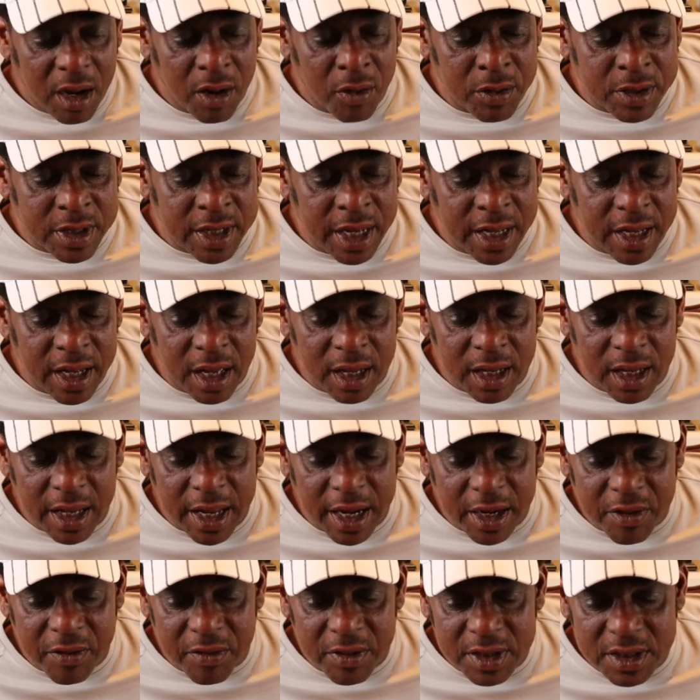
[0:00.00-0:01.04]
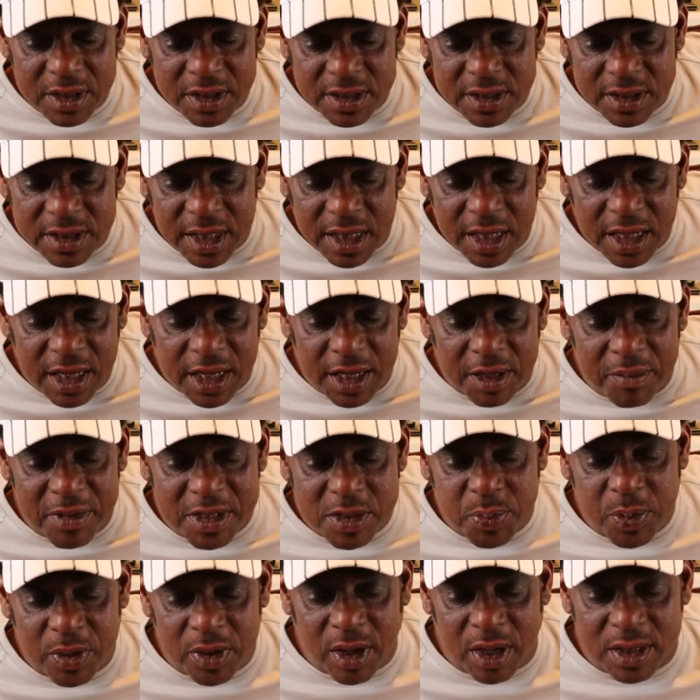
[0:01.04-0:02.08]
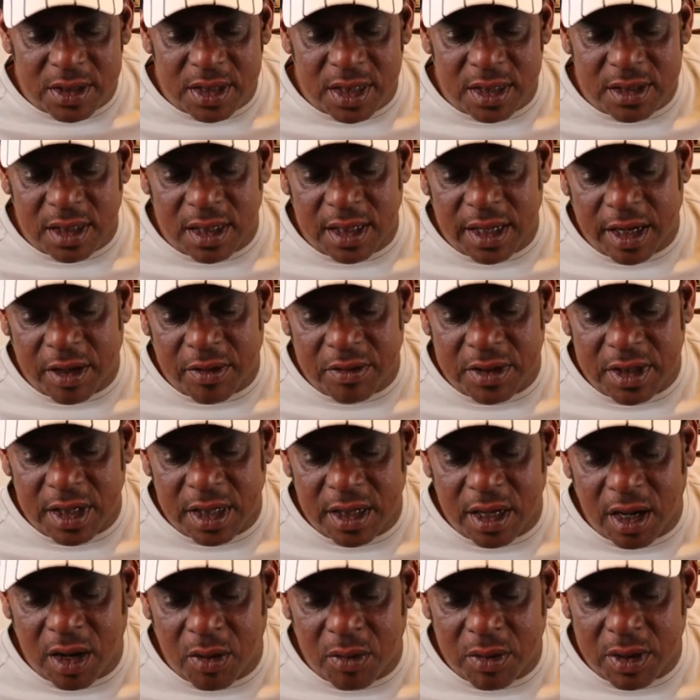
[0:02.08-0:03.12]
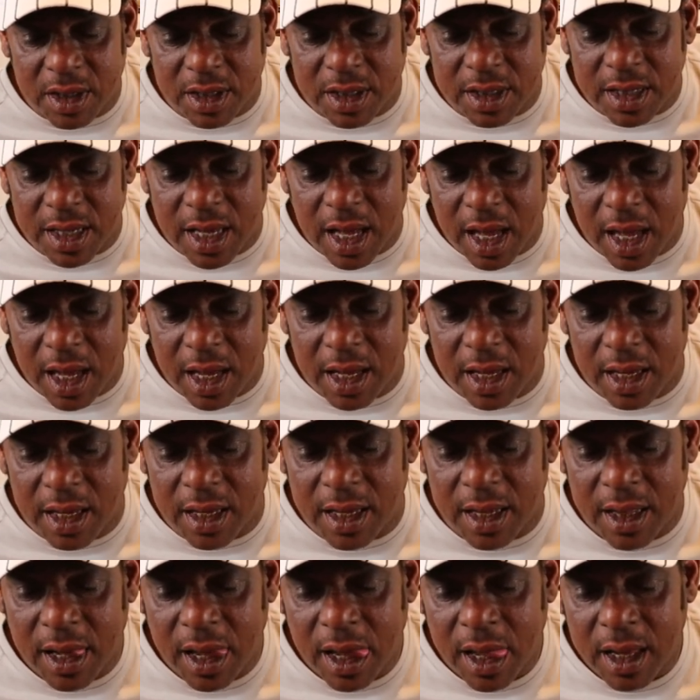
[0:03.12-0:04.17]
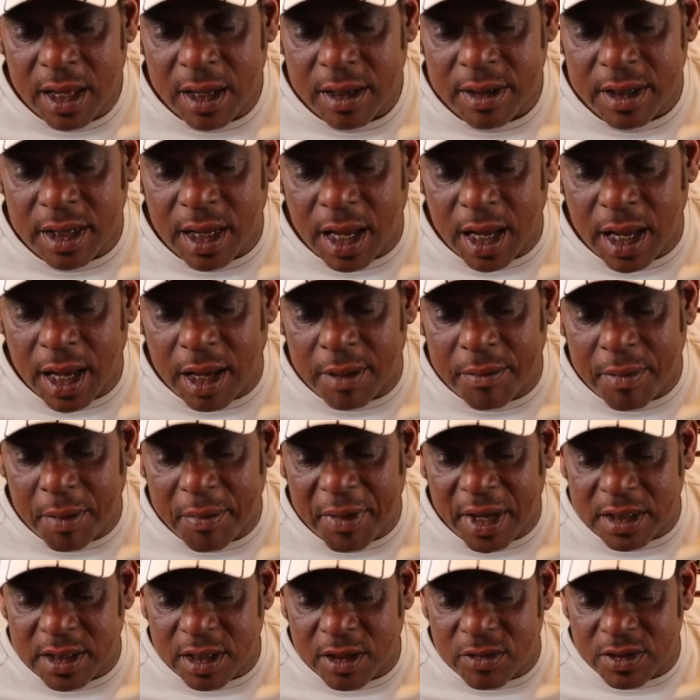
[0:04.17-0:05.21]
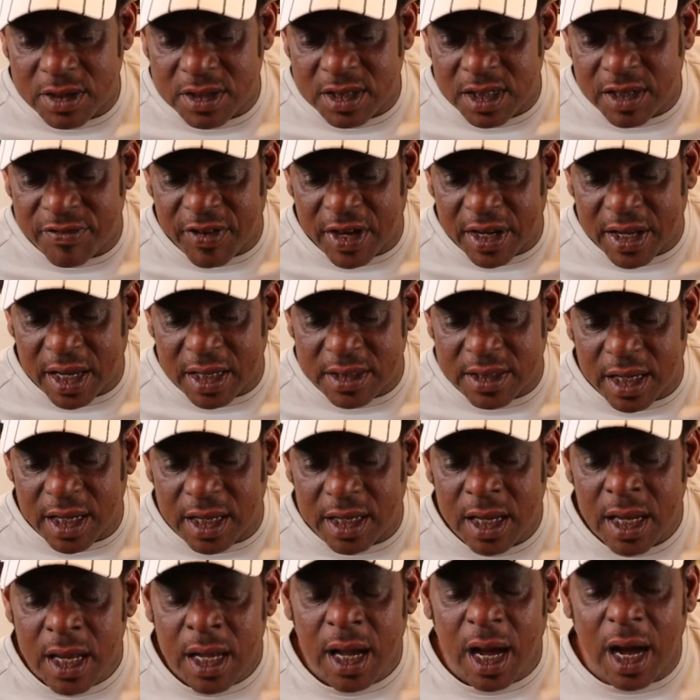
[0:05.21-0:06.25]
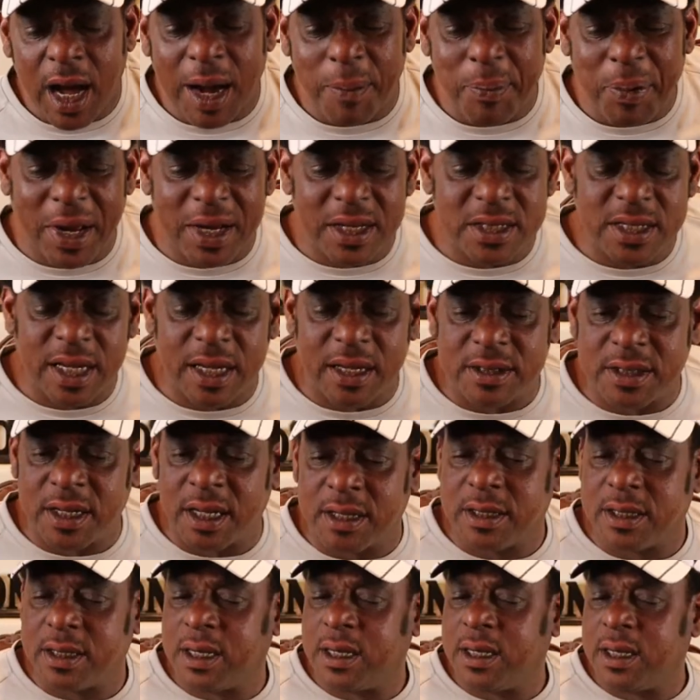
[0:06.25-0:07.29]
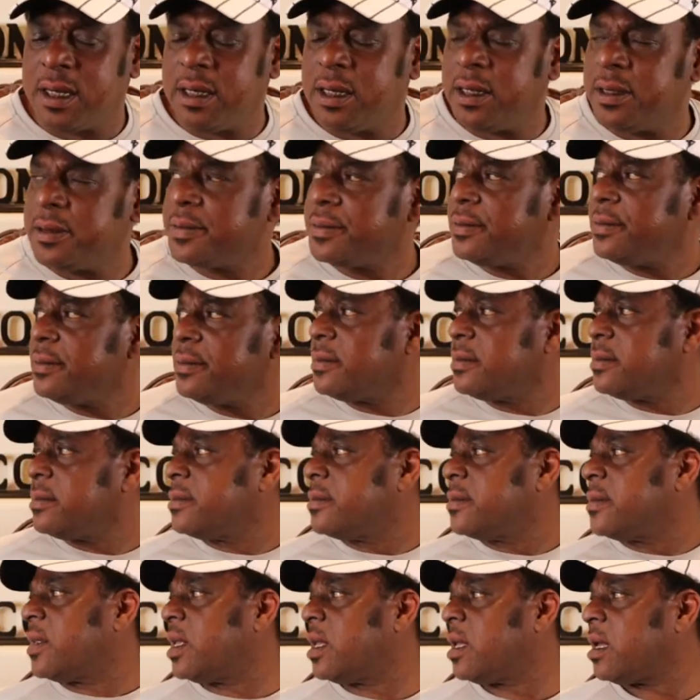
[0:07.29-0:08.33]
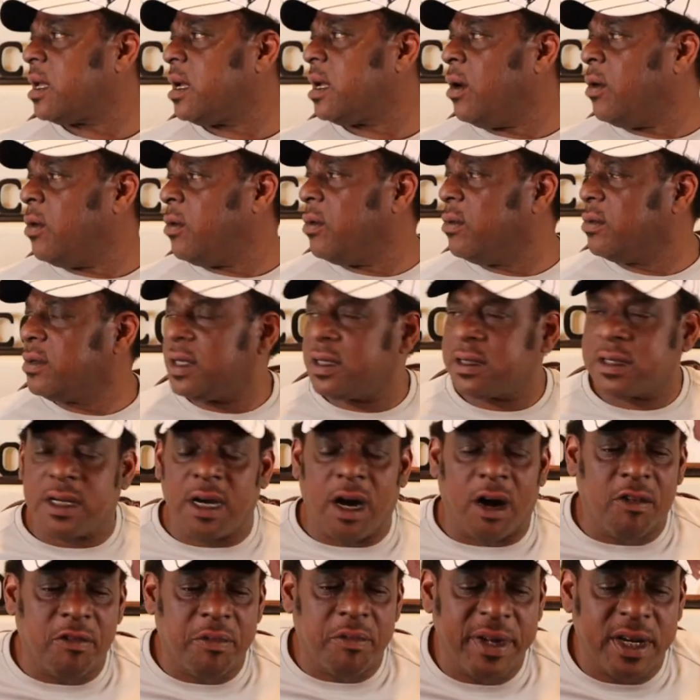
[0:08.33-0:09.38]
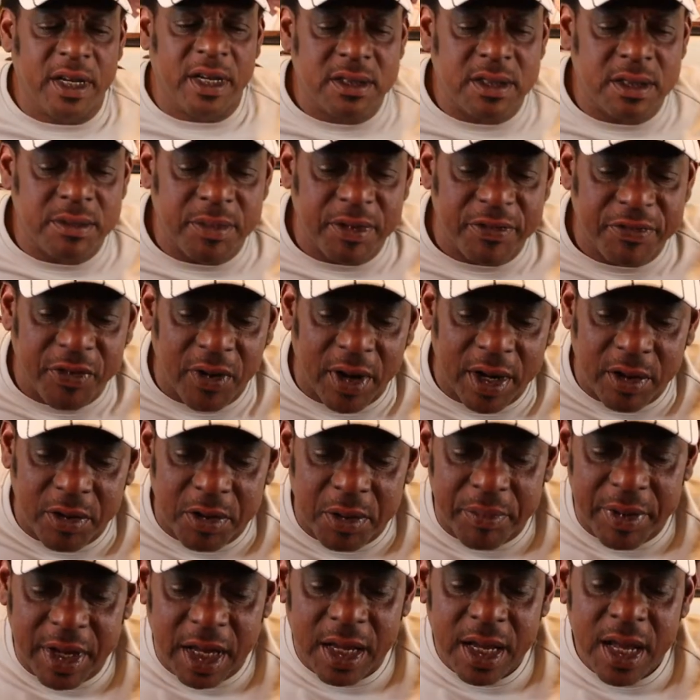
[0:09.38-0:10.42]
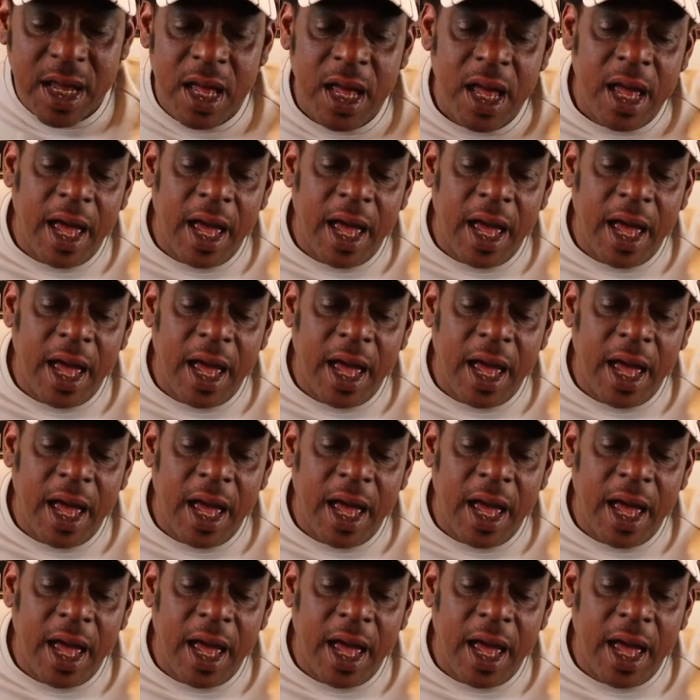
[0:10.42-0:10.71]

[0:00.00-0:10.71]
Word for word: Okay, Allegra D. Miss Pilar says Allegra D. Okay. Yeah, I'm gonna have to go and see if I got that. I'll probably take another uh, cold and cough medicine before I go to bed.